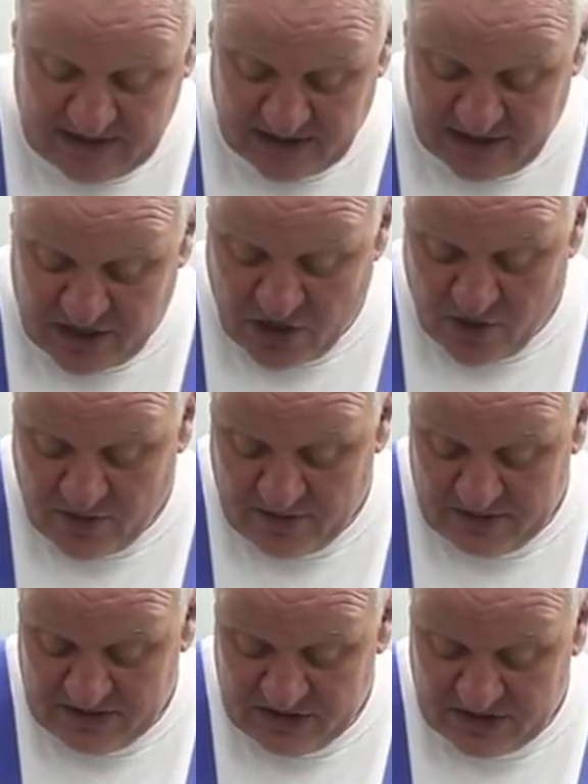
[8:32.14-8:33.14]
gonna go,
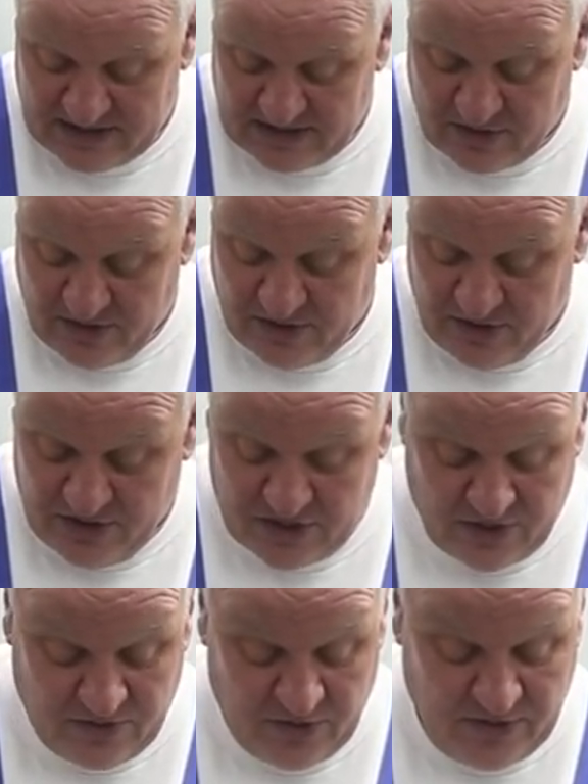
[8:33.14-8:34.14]
just so you
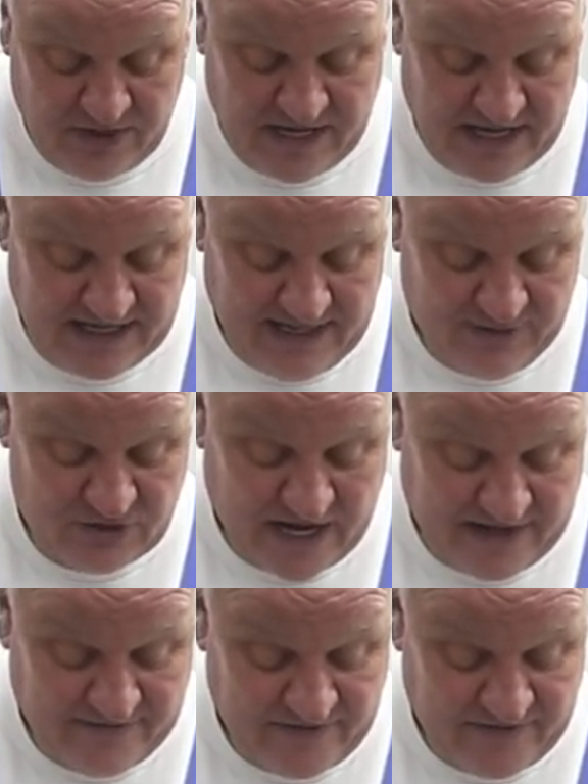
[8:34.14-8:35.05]
know, you can kind of keep track of